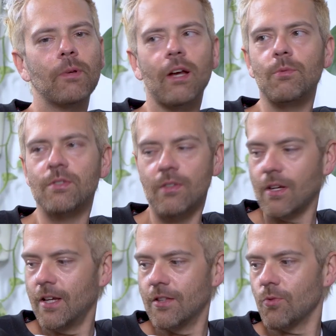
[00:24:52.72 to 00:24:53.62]
But I was
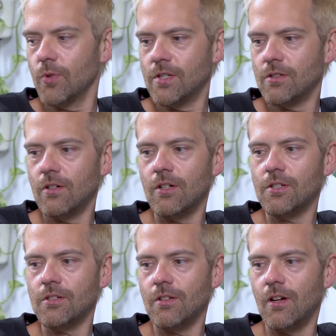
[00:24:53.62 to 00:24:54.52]
again the
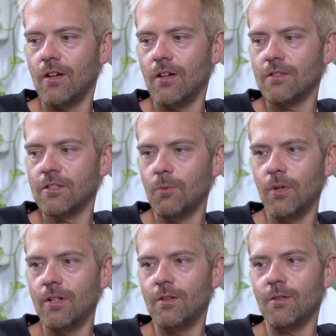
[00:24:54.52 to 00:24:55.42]
research.
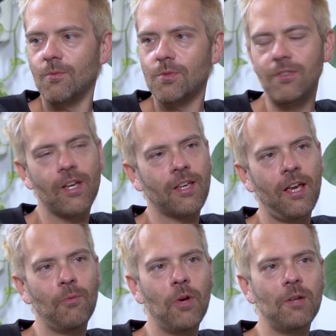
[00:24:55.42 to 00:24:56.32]
someone was like,
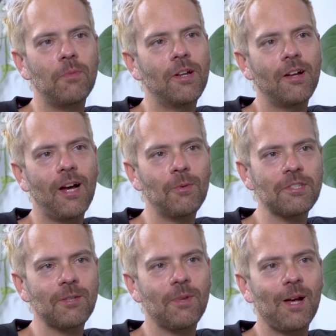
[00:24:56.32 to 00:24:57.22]
"Hey, wait a minute, I want
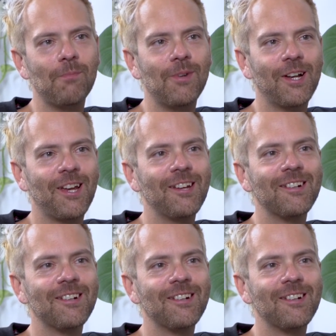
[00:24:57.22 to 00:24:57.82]
some of that money."